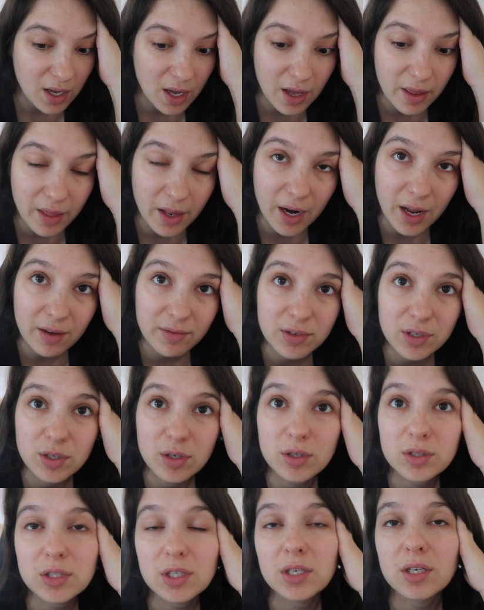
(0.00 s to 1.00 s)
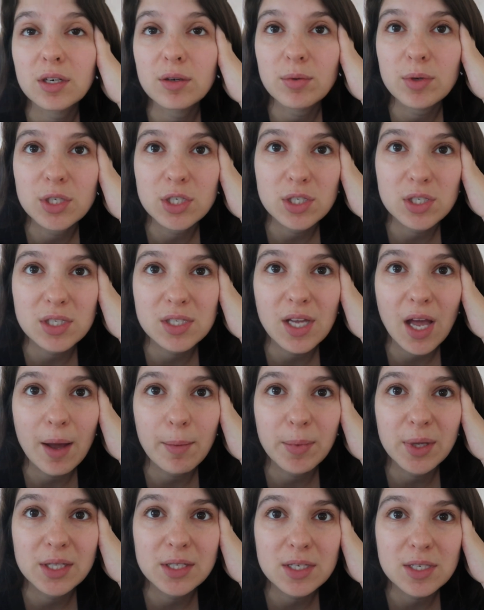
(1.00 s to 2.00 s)
And then I have to cook dinner, which is
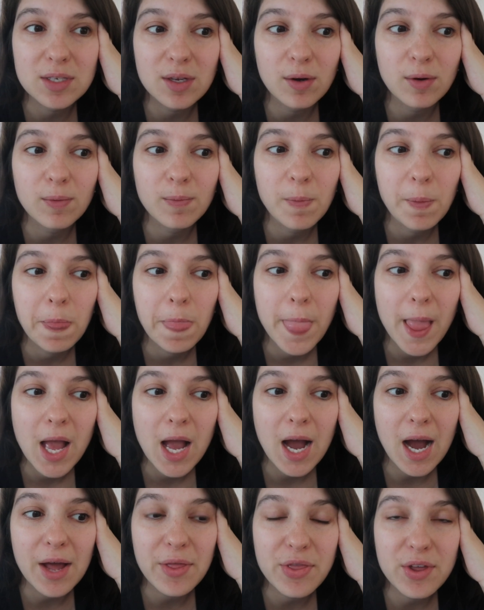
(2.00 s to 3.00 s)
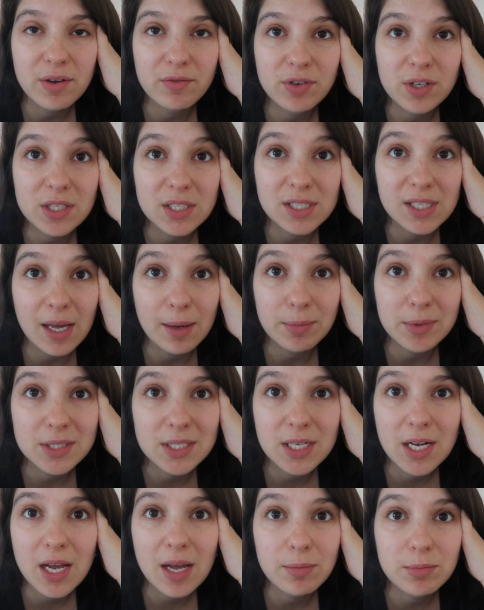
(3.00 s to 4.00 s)
salmon. So I think for the salmon
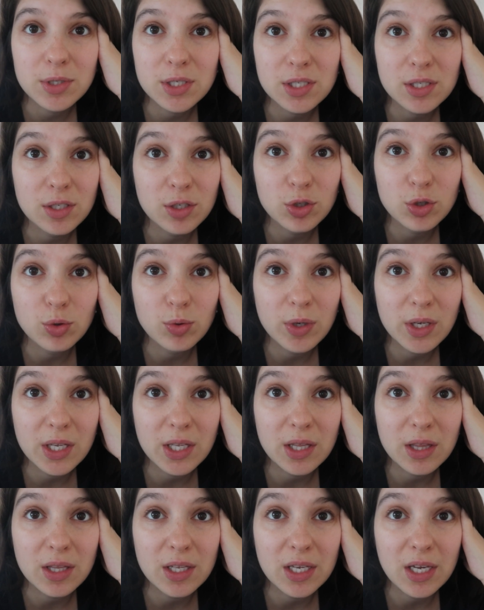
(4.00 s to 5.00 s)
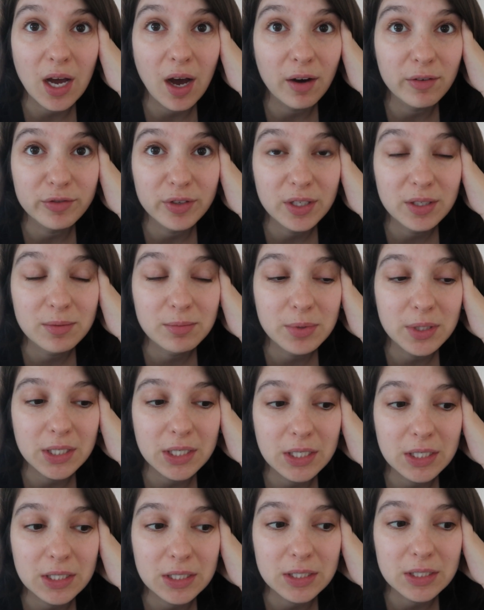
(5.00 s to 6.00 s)
today, I'm just gonna do it in the oven
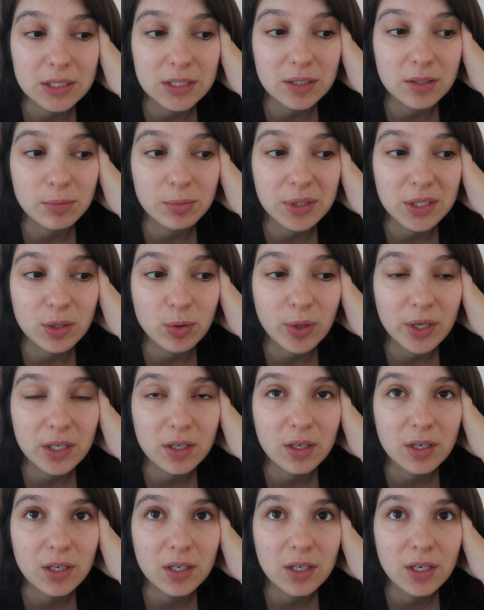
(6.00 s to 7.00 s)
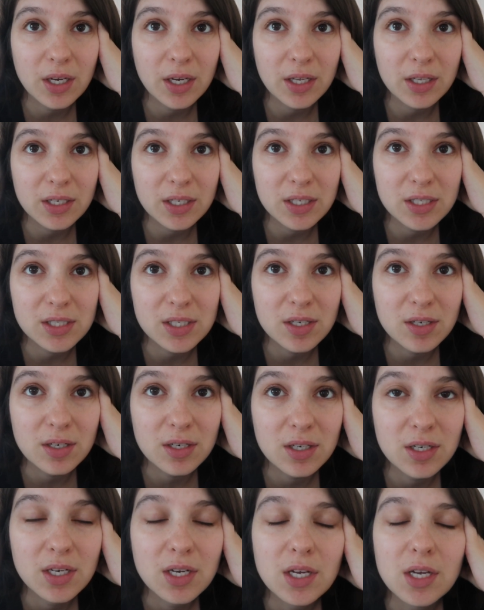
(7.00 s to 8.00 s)
because it'll be quicker and
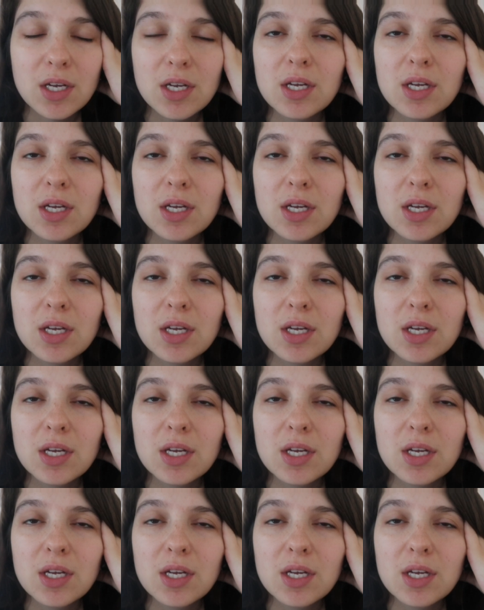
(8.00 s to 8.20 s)
easier.